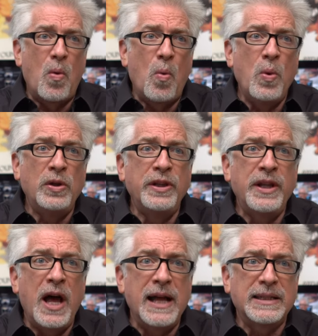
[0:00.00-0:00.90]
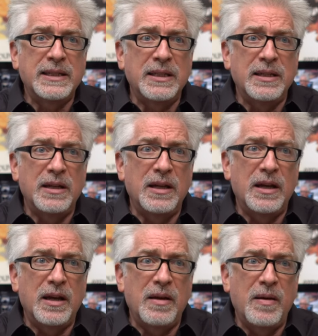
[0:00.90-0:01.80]
will not
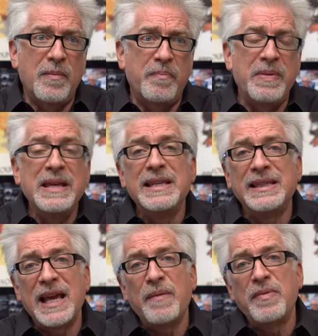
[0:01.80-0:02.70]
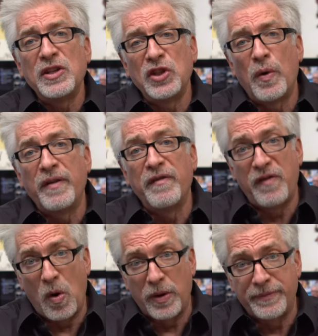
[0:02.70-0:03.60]
be the same things going
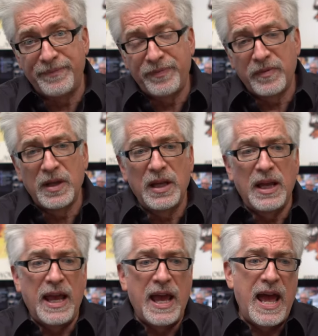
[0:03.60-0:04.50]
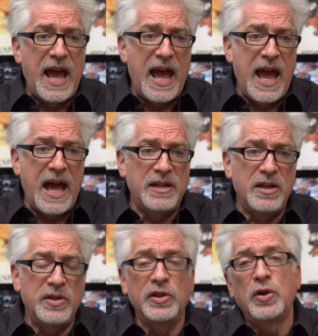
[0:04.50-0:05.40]
forward. And
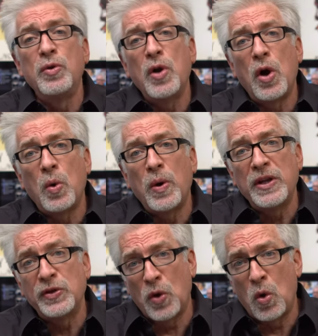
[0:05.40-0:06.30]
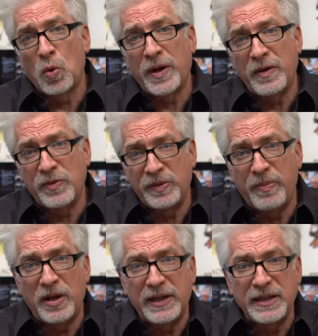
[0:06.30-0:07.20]
Zacuto is already
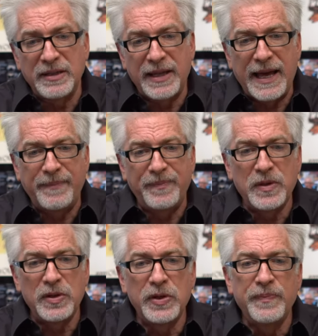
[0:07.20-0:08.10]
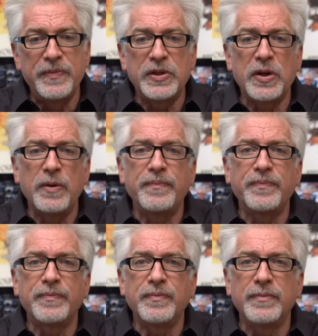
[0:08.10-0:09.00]
responding to that. So
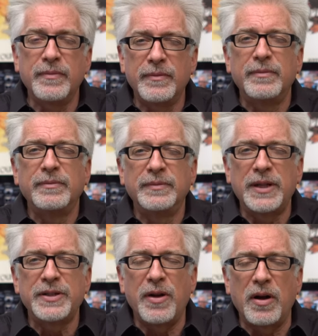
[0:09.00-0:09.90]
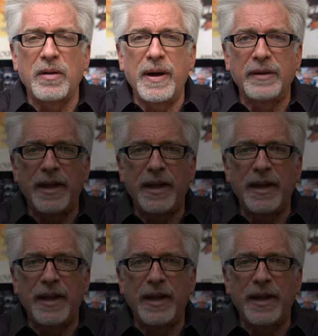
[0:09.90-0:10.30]
let's talk about